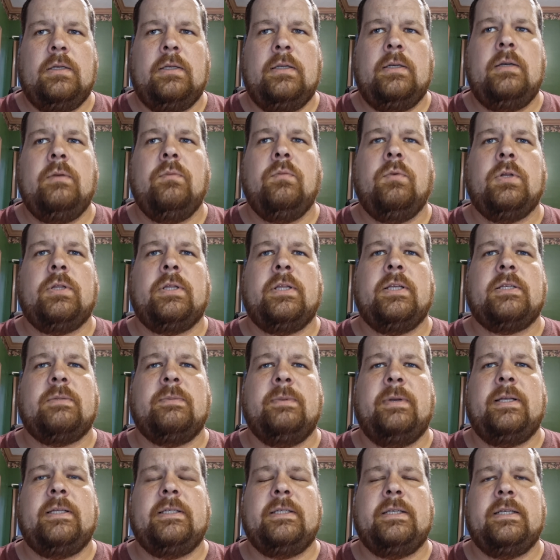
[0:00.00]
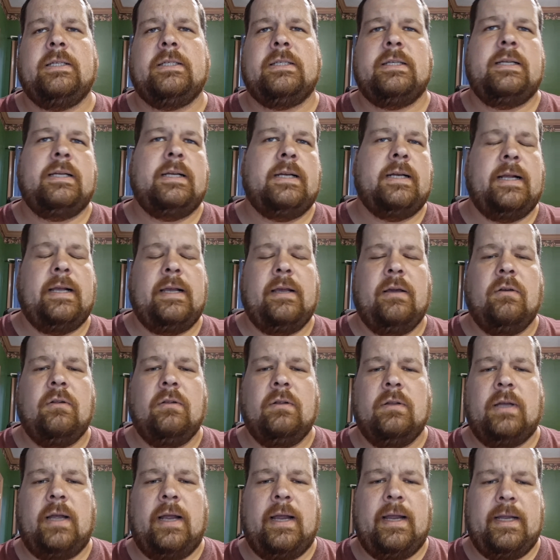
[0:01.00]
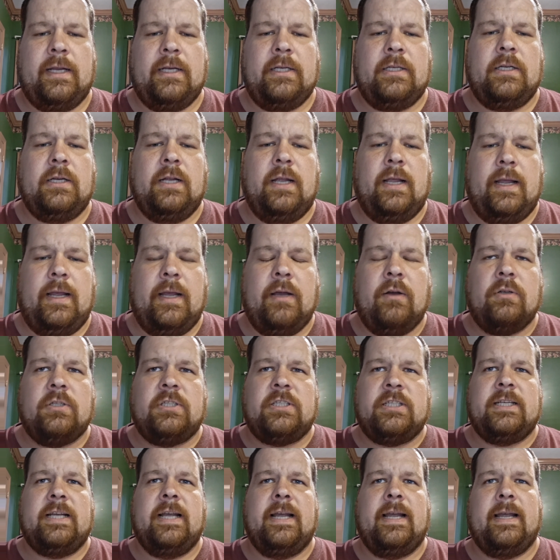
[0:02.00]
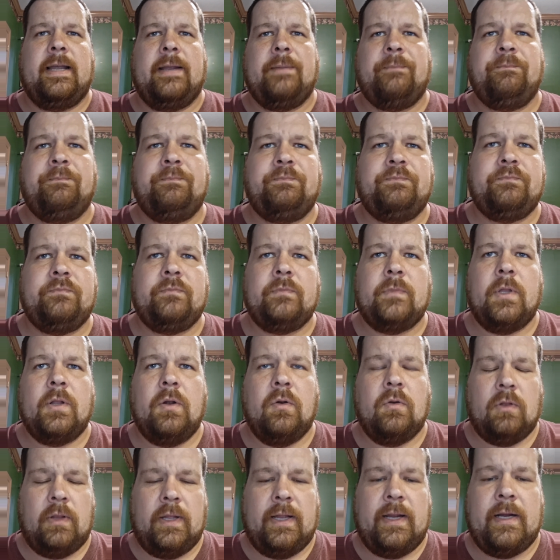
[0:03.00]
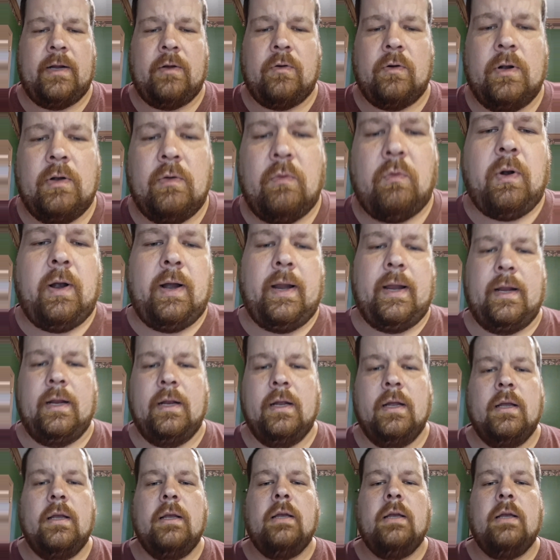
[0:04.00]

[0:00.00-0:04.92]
And what this means is in a LGA or land grid array,